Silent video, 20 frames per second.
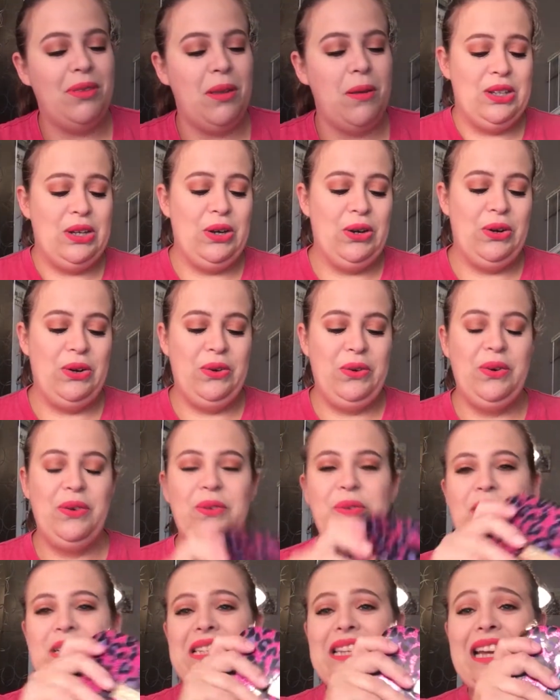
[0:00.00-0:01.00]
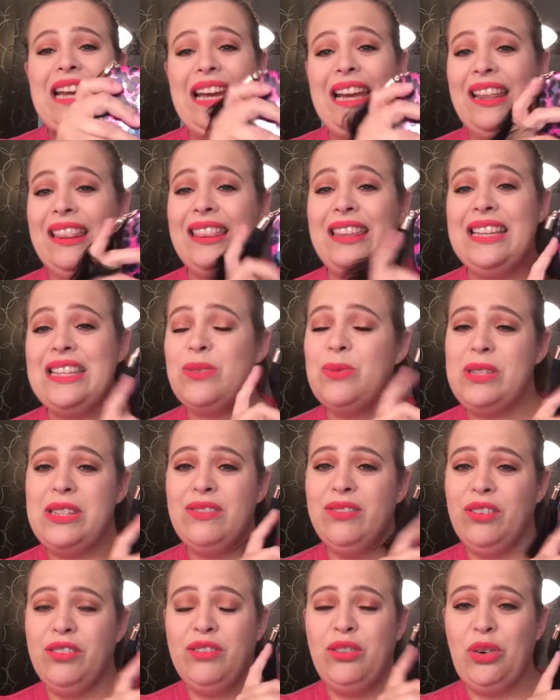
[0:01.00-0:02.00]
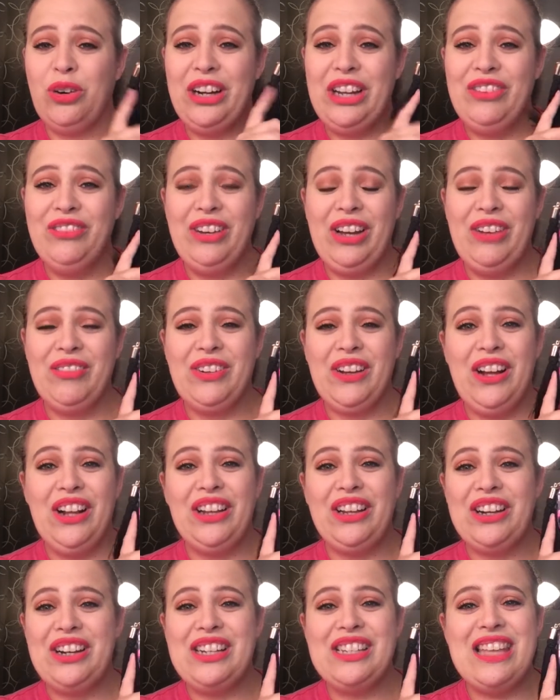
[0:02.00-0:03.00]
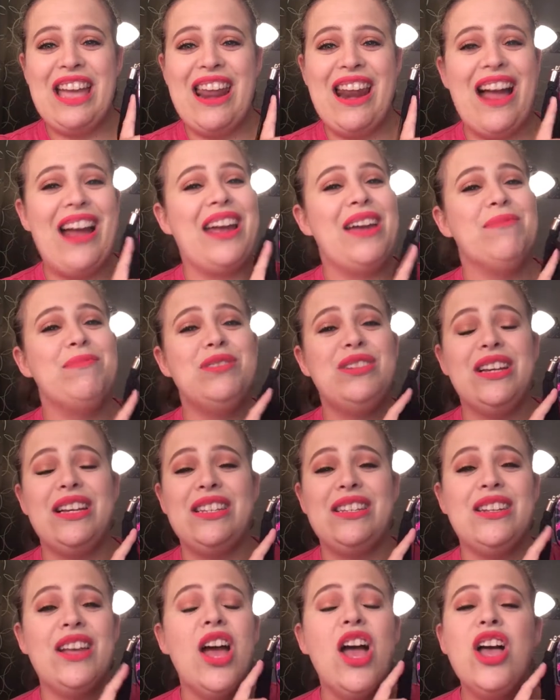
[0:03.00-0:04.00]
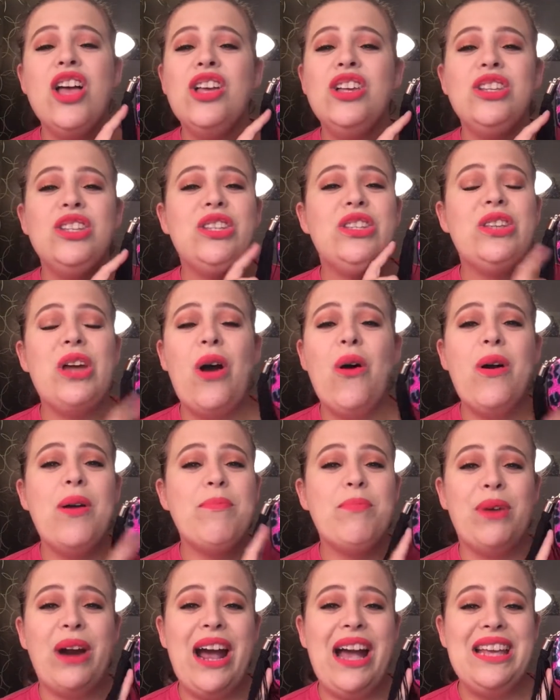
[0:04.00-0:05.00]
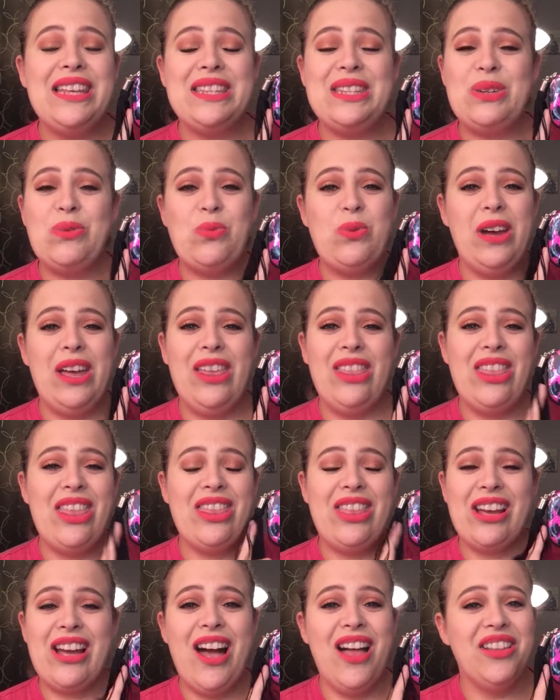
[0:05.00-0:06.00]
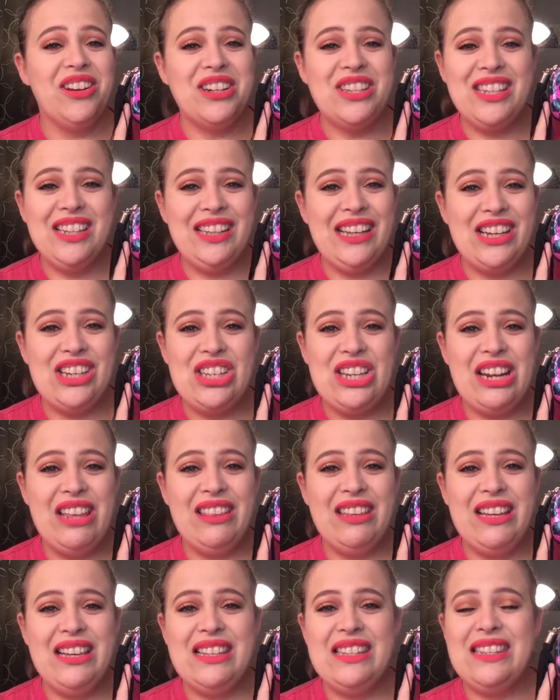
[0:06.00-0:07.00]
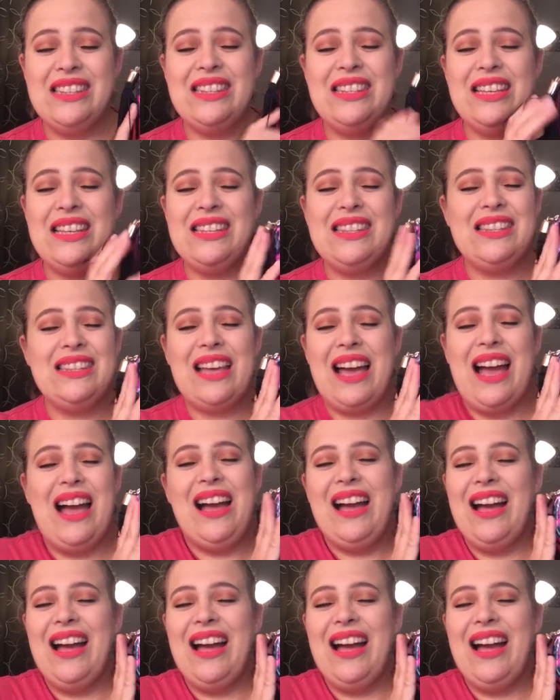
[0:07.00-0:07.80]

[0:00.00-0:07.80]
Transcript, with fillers: So once again, this was for $45, and I am just so impressed with the color selection in this. This